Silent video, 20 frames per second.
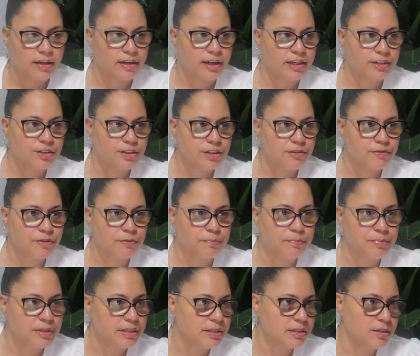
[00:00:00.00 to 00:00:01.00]
not just for
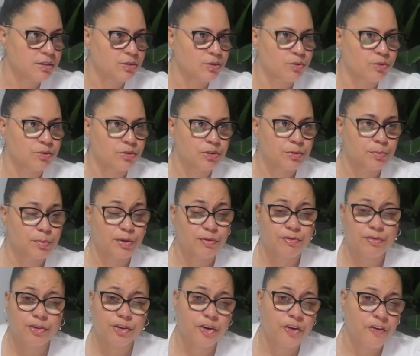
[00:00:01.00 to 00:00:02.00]
business owners, but
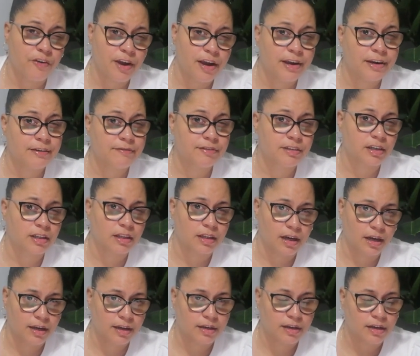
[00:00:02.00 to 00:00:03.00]
for creatives
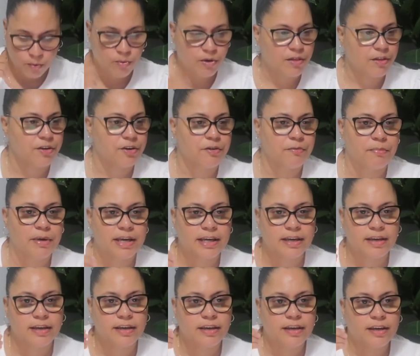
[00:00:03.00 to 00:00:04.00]
alike, whether you're
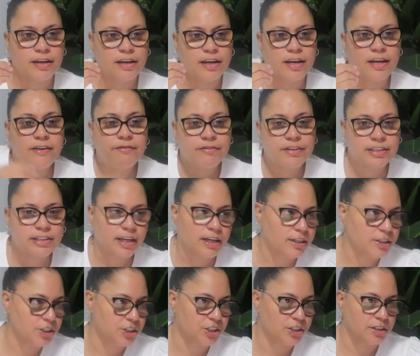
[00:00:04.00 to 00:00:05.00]
making
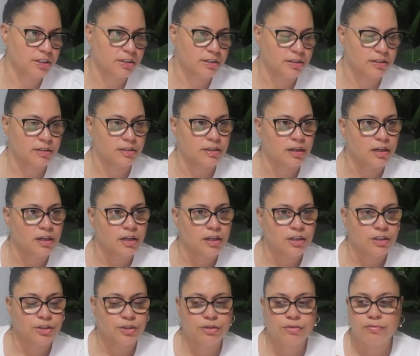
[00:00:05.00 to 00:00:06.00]
invitations
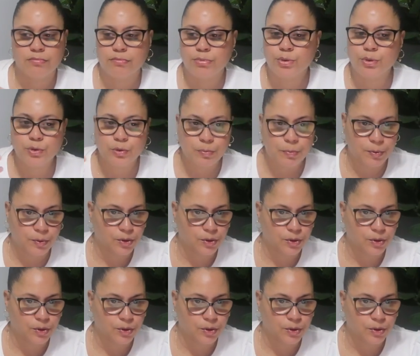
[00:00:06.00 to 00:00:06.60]
to mood